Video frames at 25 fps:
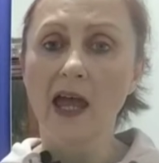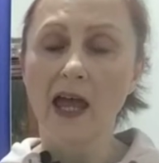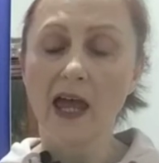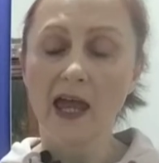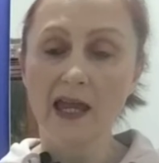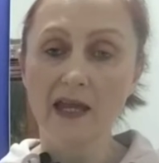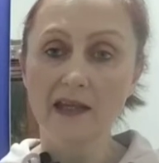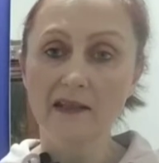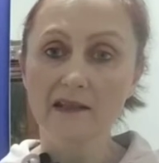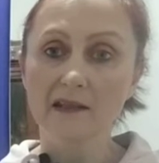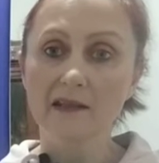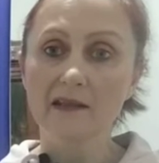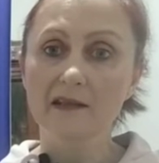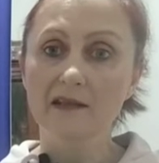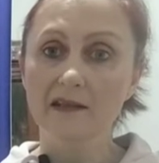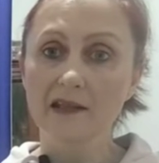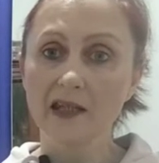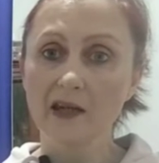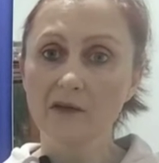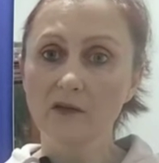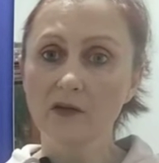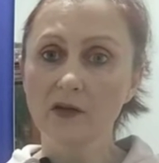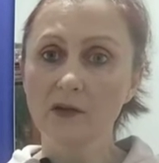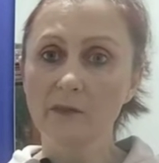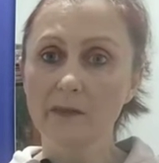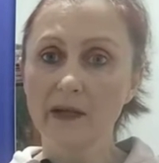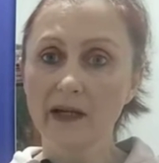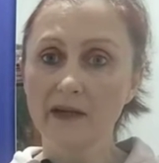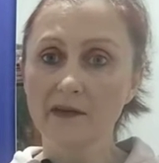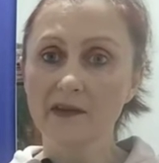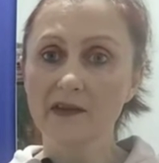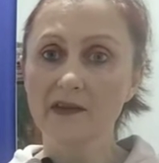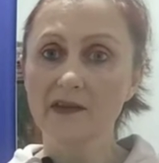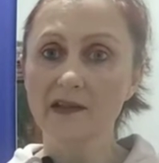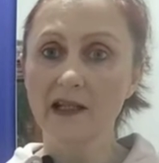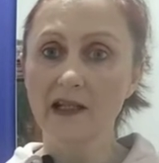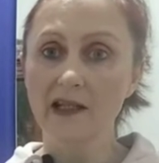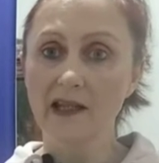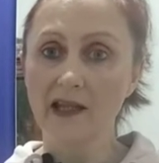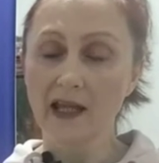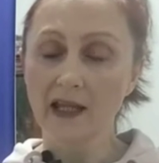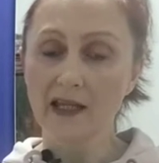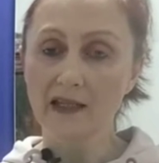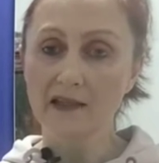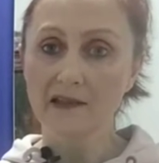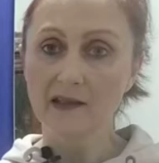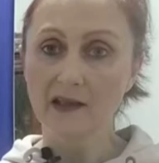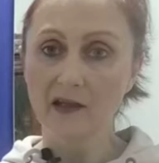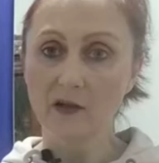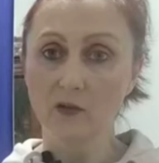and several months
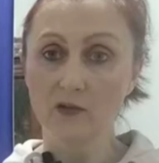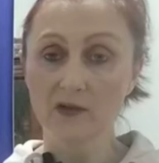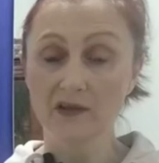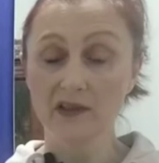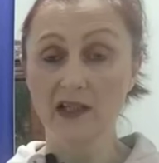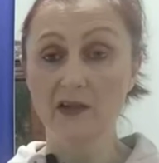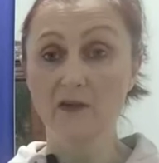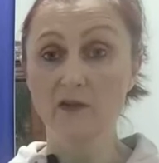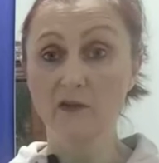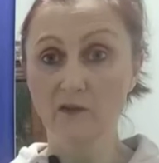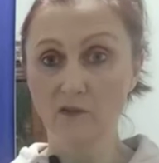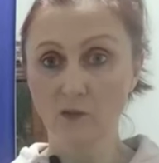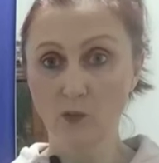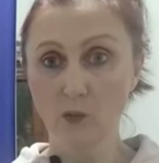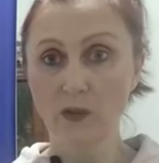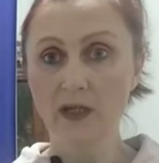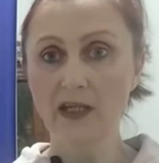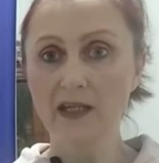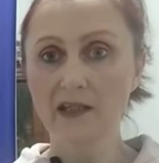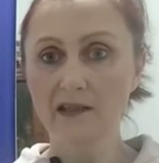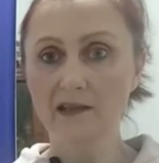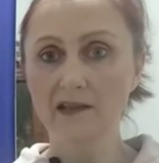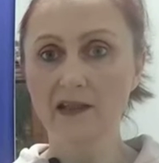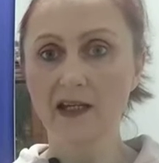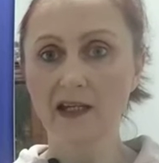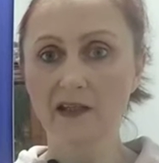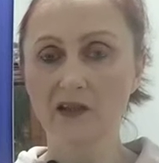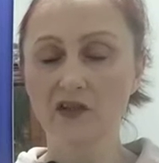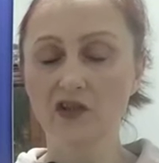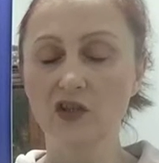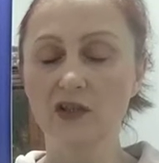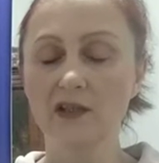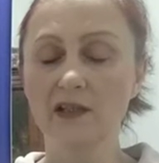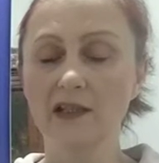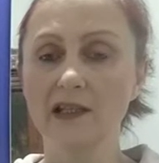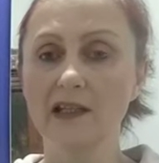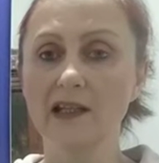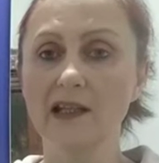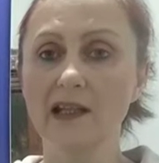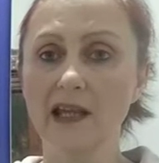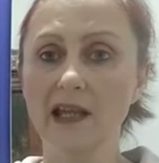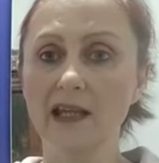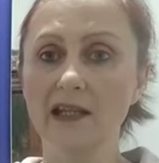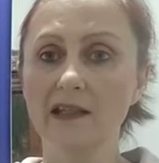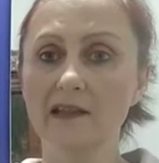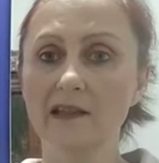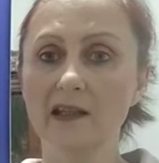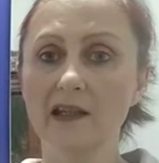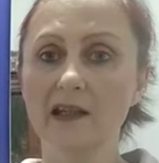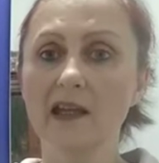later, or several weeks actually
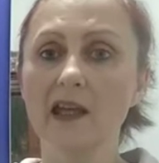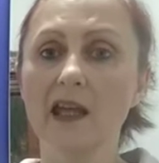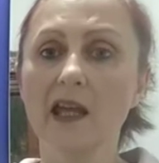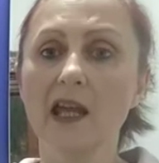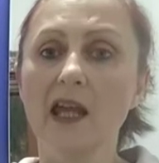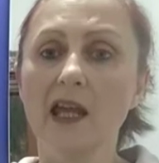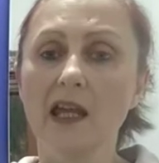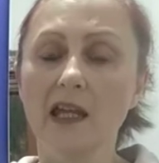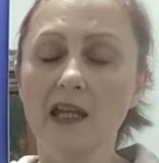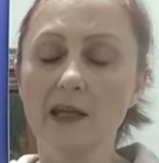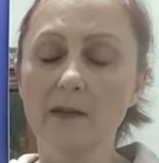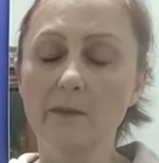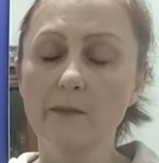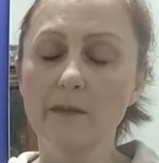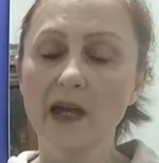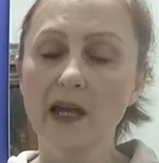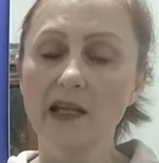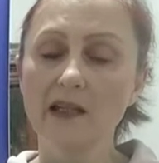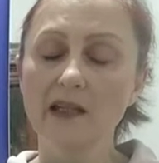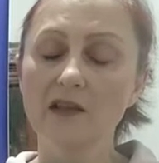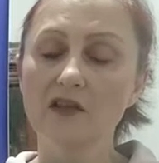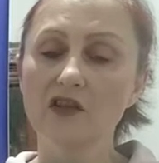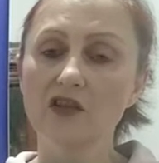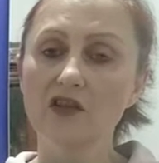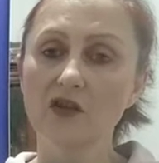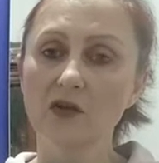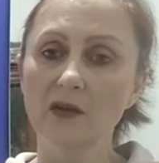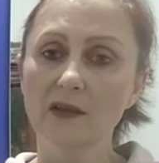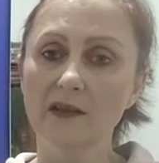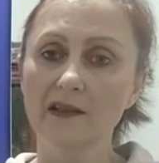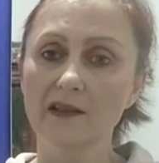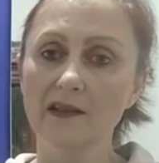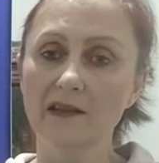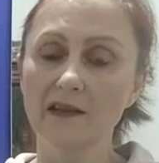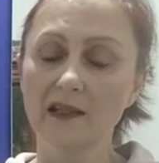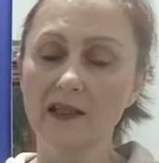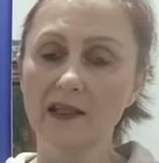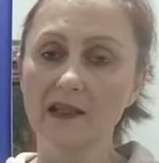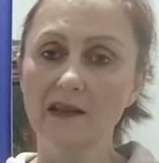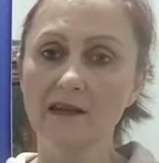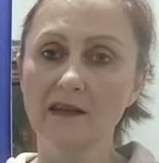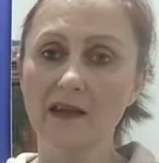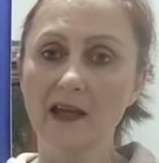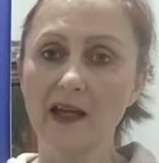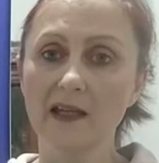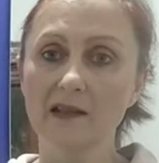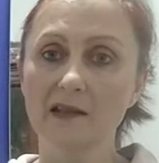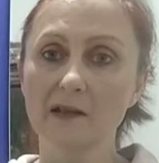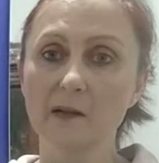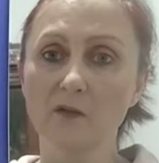later, he managed to exceed
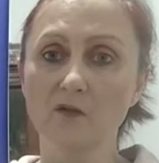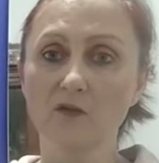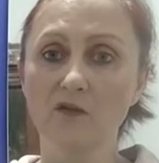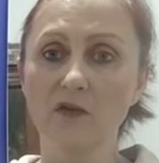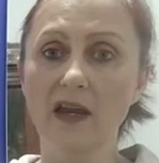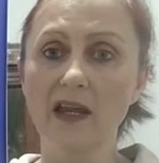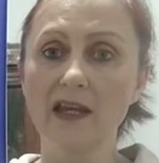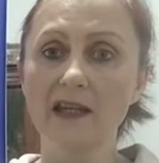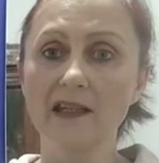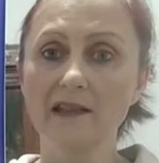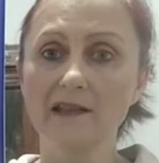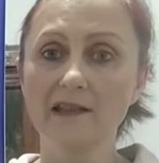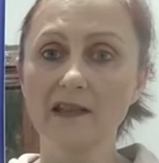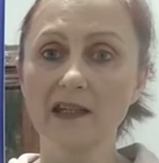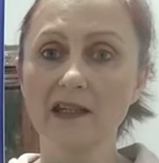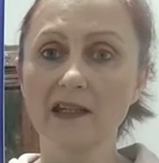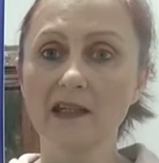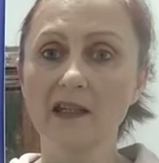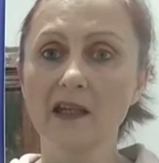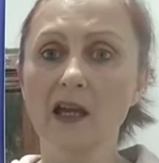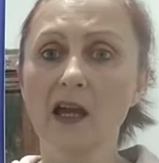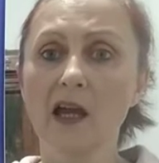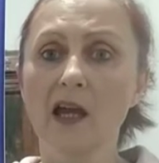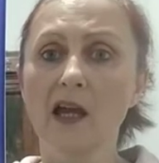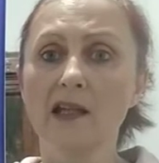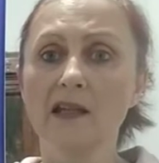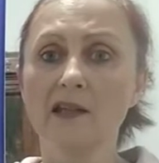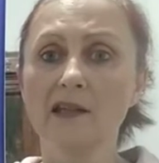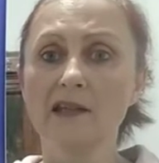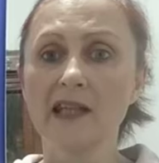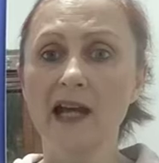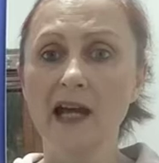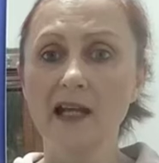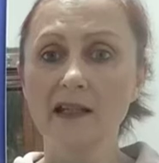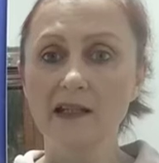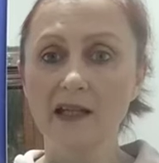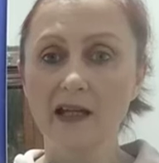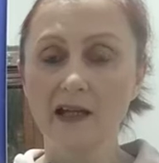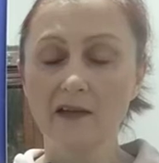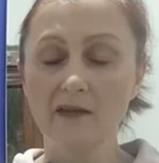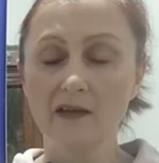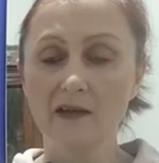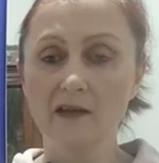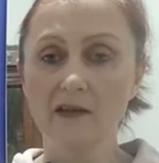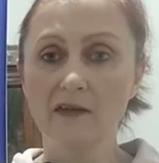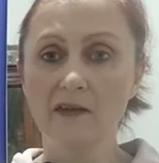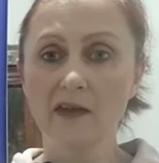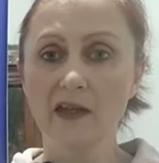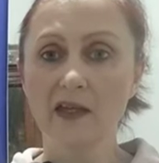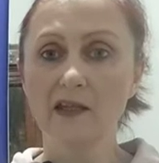that, raising none
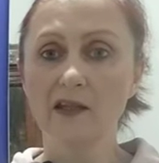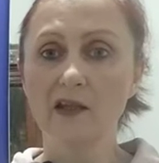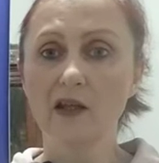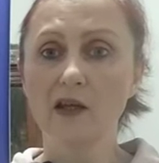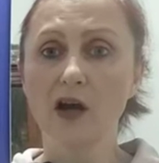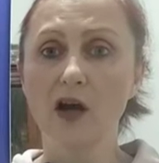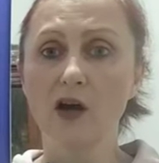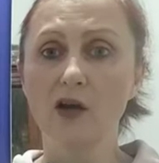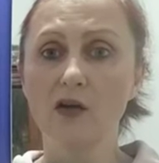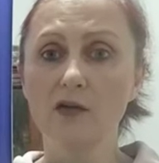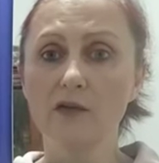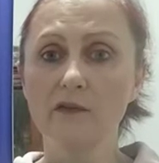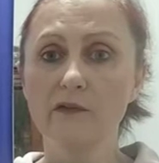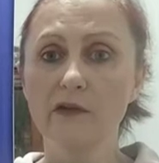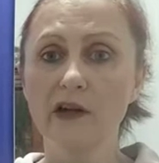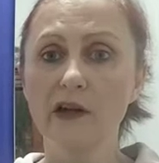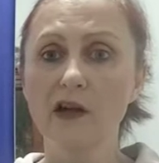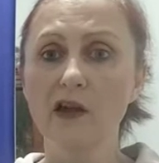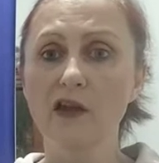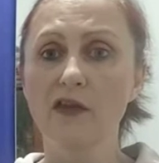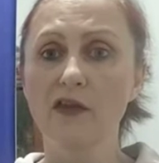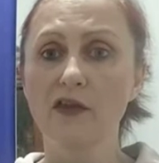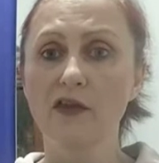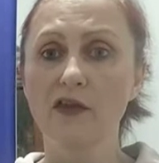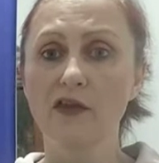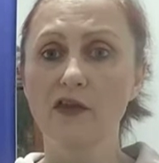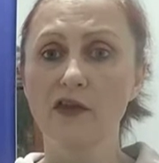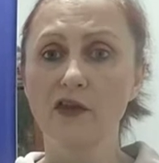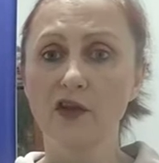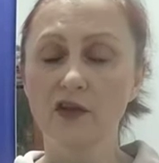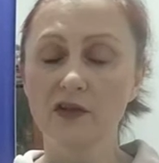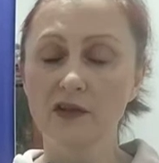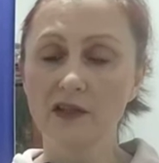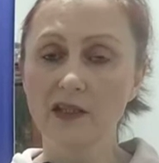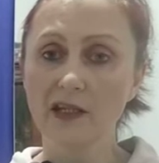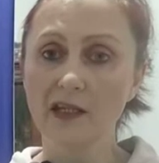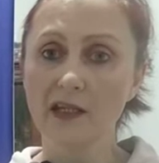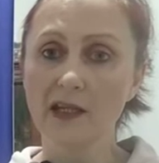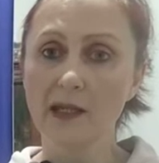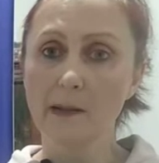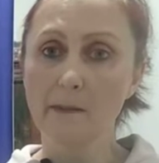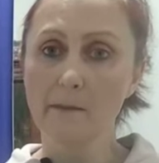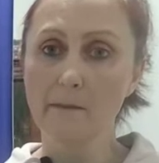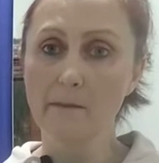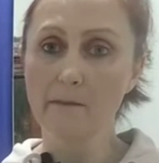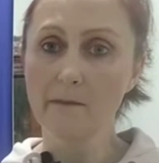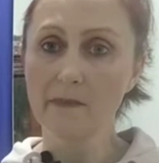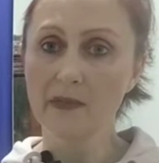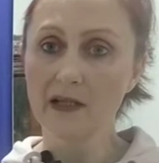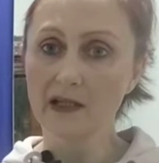other than over £30
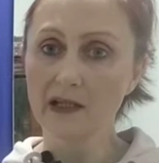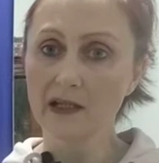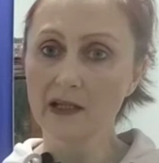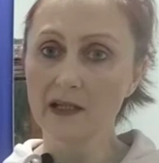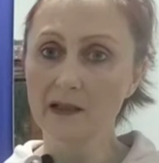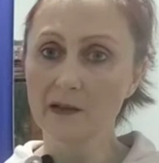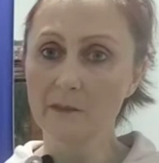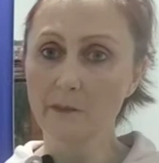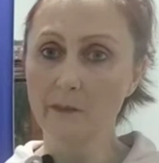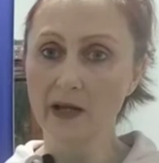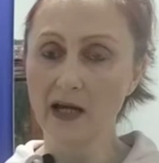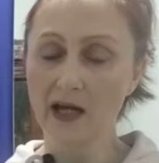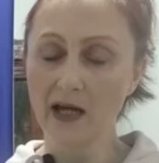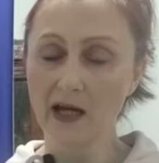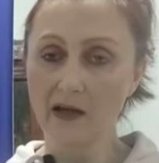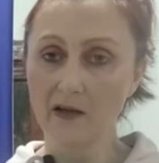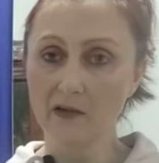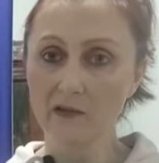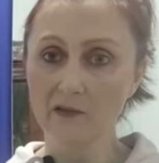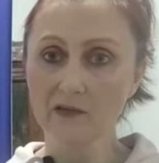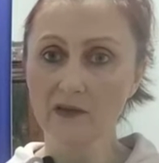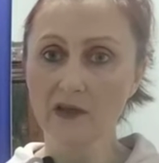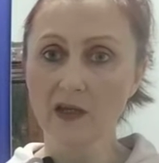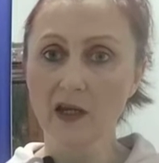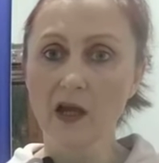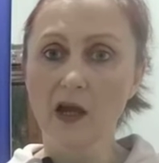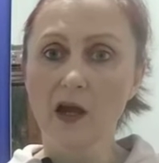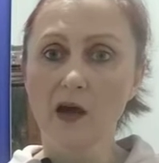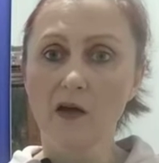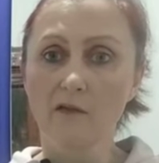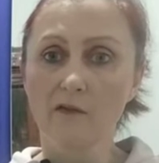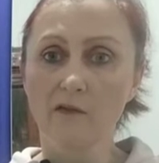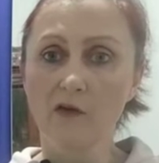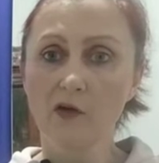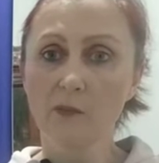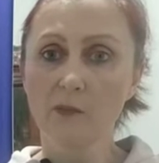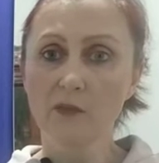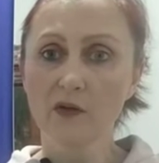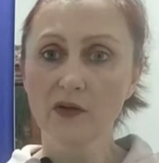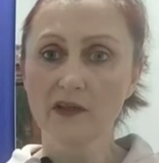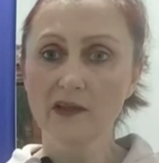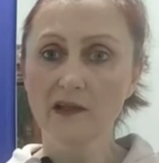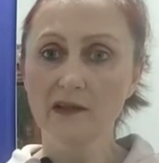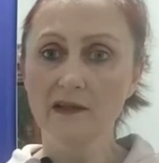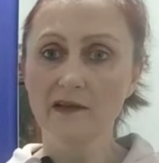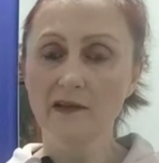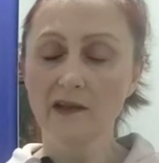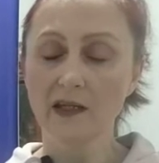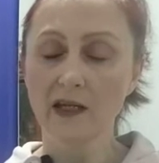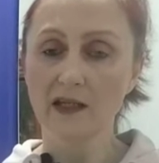million for
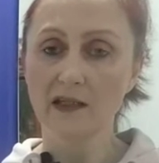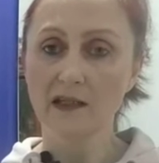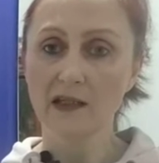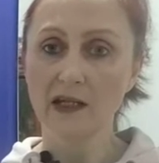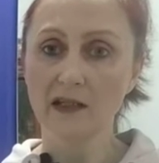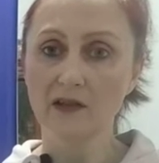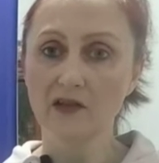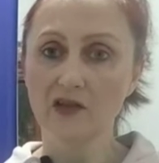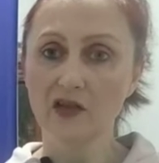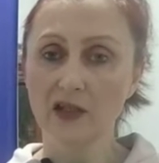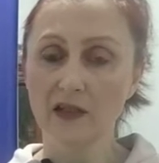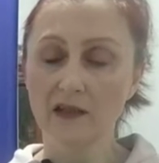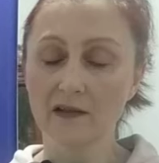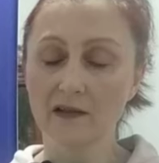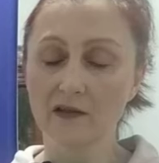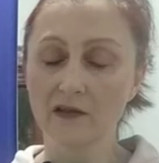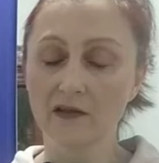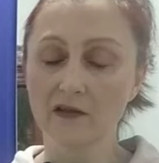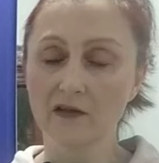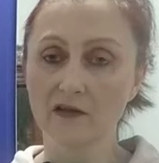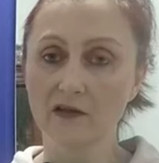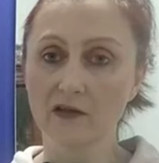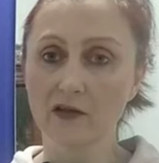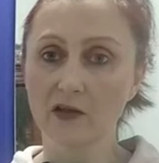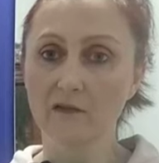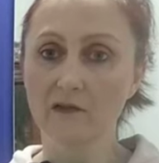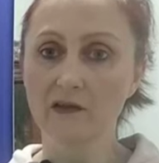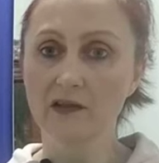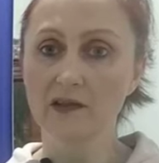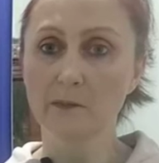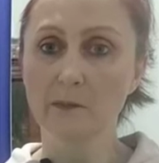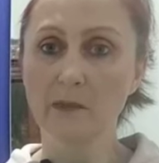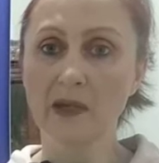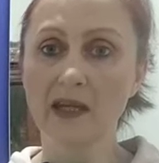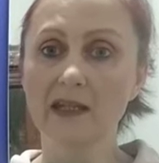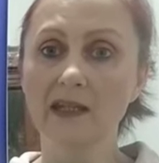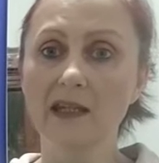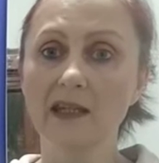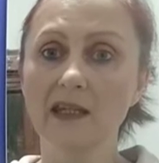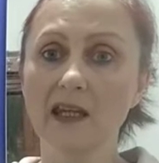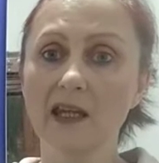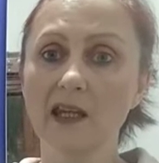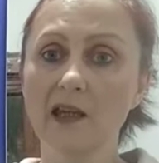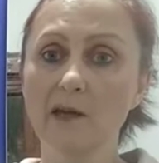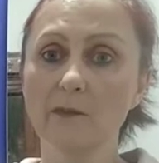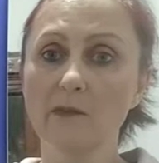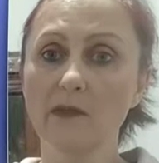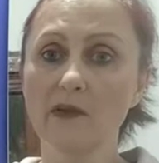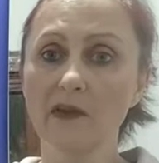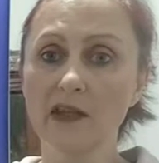Britain's NHS service, making
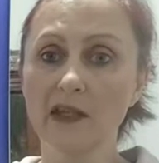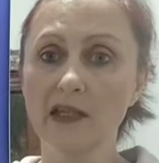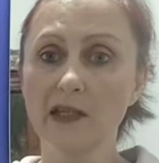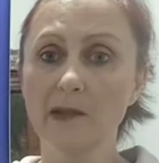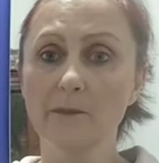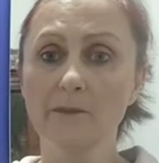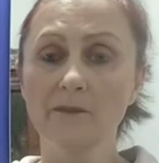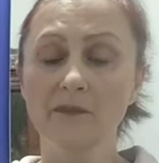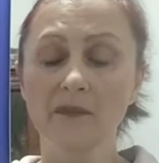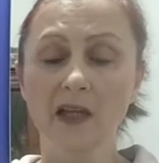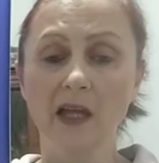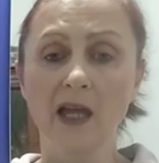him the